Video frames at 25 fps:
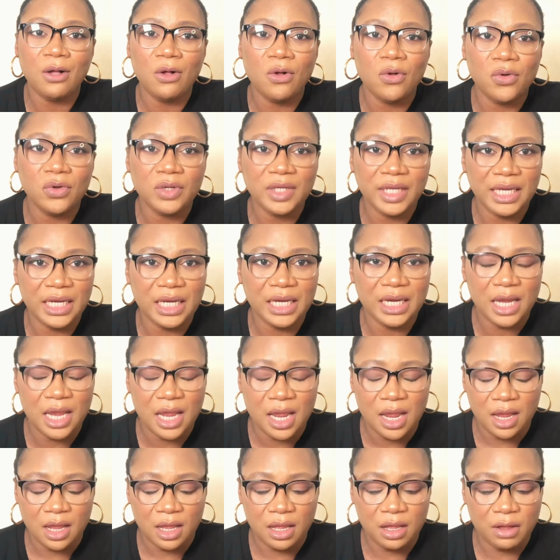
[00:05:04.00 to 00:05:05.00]
all the
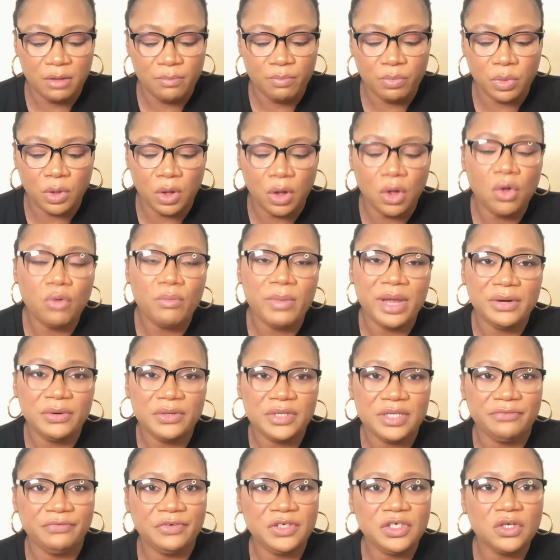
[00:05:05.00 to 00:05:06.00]
all my
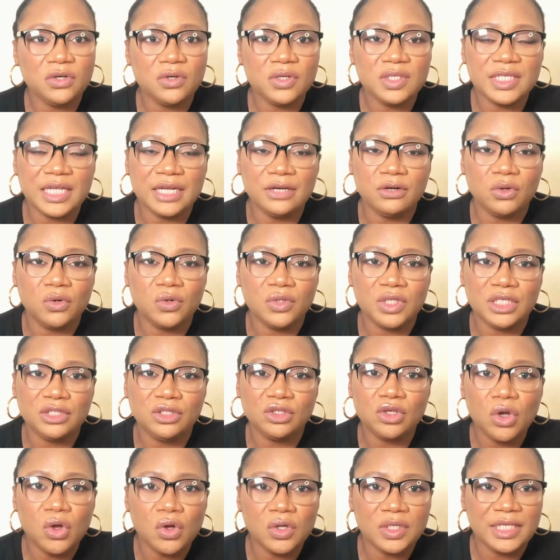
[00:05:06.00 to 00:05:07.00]
reservations and all the
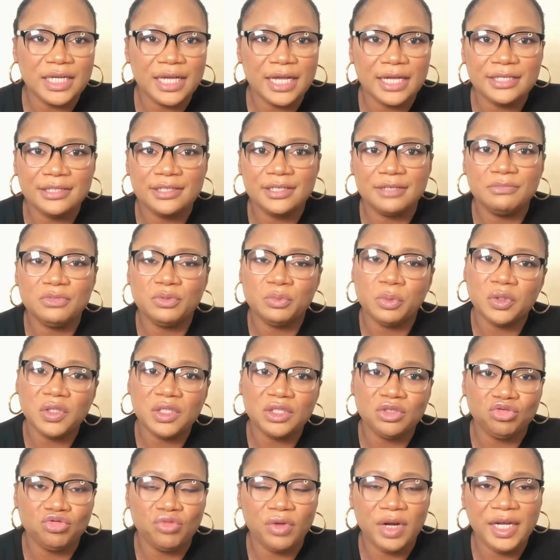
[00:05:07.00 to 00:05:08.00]
thought and
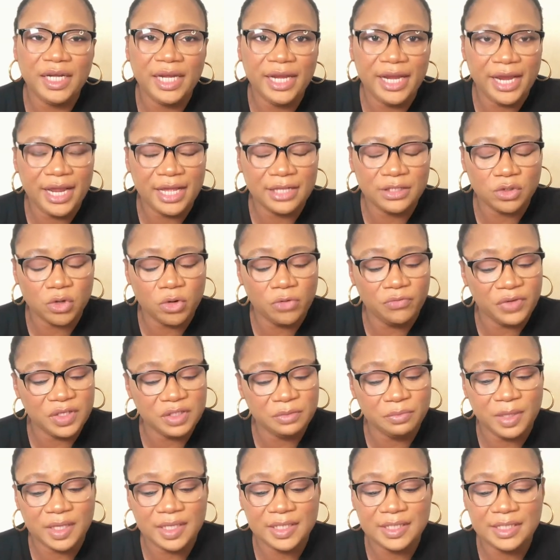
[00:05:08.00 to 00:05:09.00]
spotted trend here at
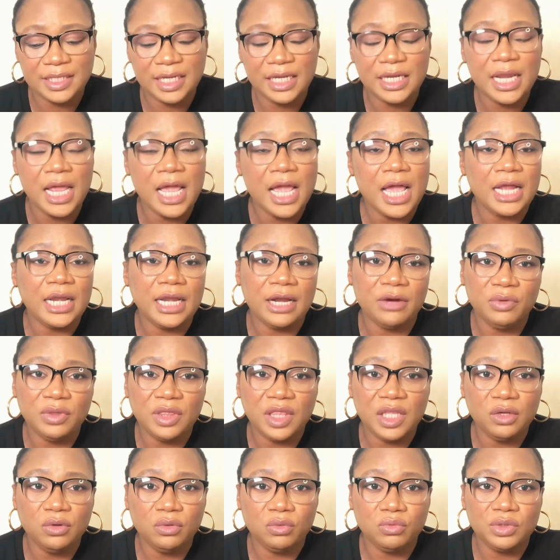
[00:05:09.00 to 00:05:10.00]
COVET Magazine that we
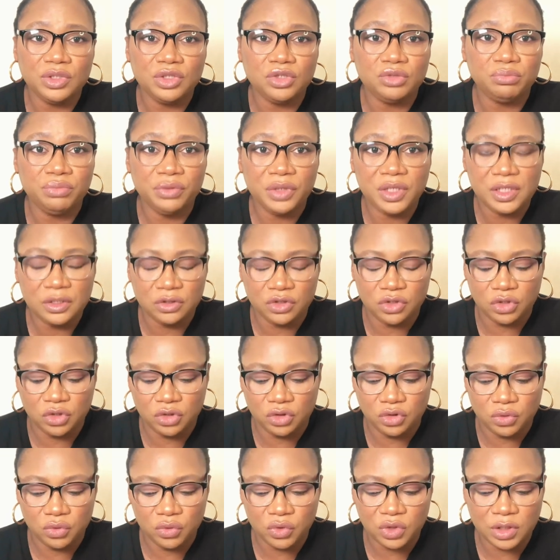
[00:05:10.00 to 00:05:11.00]
think we should bring to
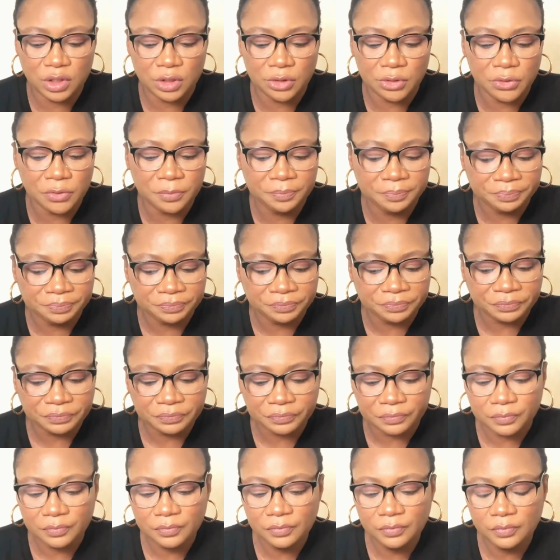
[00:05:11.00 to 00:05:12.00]
you. So
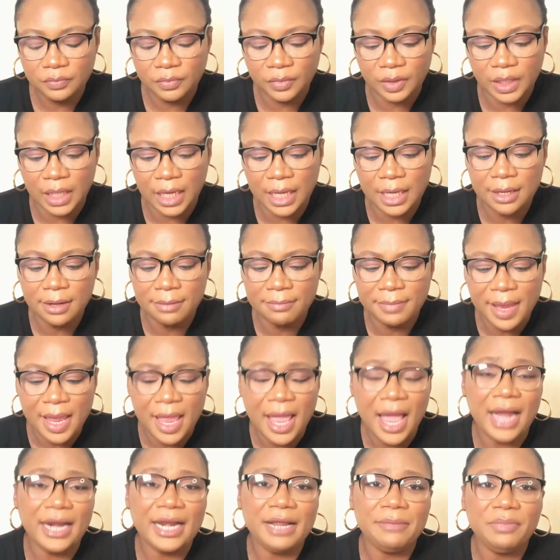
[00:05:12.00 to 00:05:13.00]
And
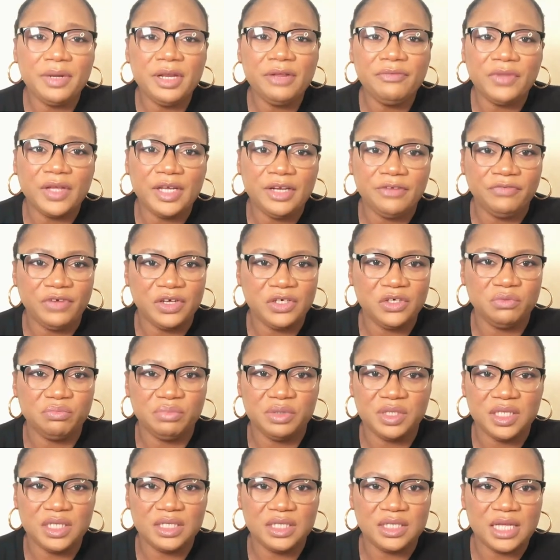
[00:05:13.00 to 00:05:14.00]
I believe that the fashion
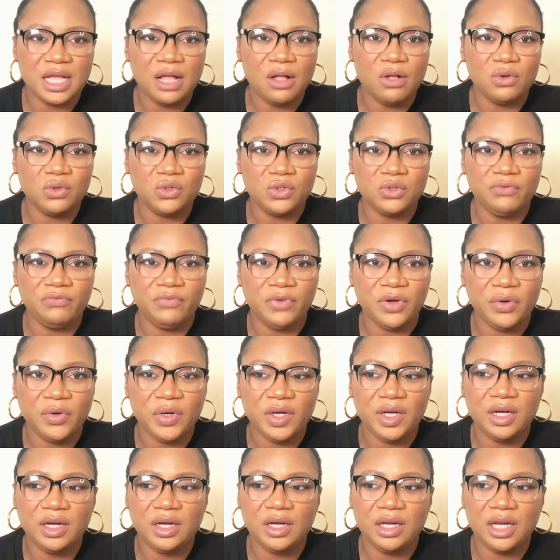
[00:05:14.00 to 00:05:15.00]
pieces are also
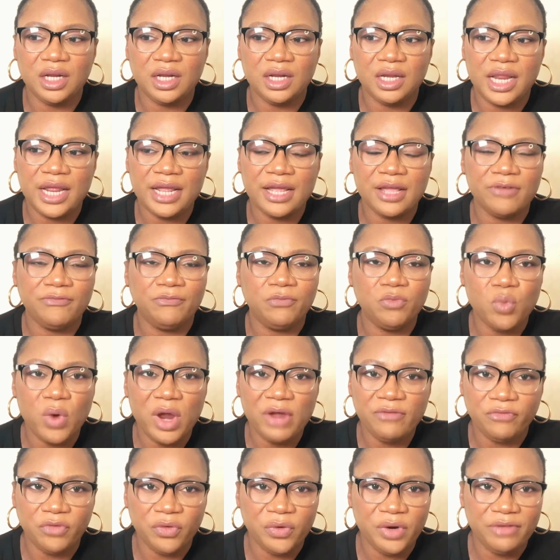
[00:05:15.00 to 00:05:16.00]
very, they're like a wear
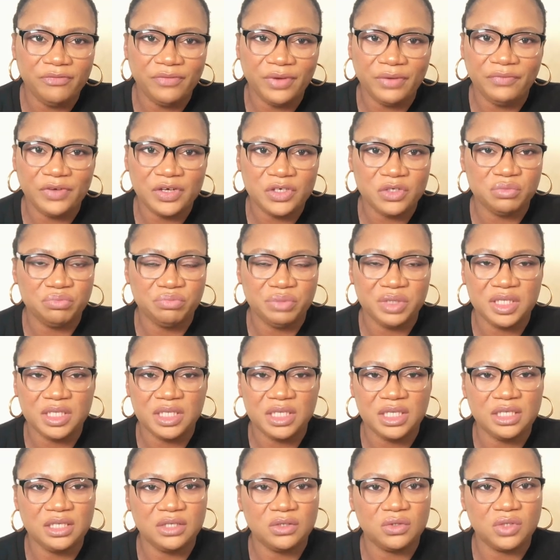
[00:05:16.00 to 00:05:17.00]
forever fashion
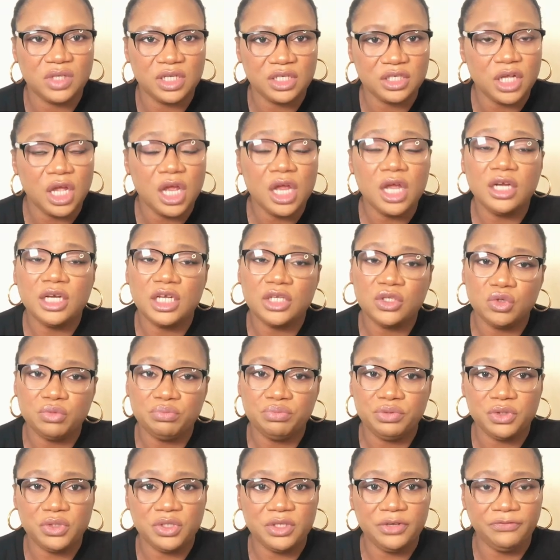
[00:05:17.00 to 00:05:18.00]
pieces. So they're so
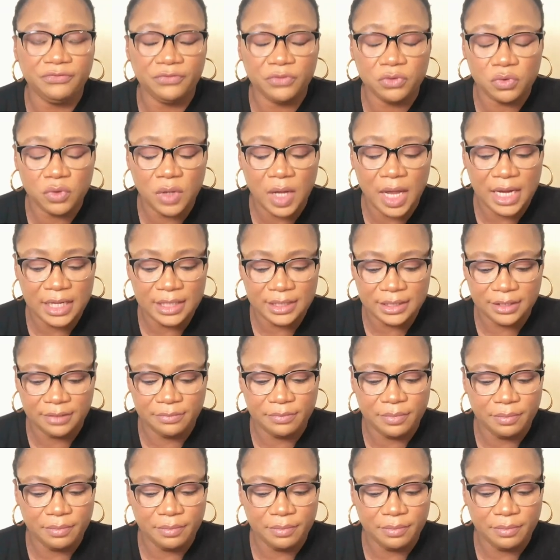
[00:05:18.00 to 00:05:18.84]
beautiful, and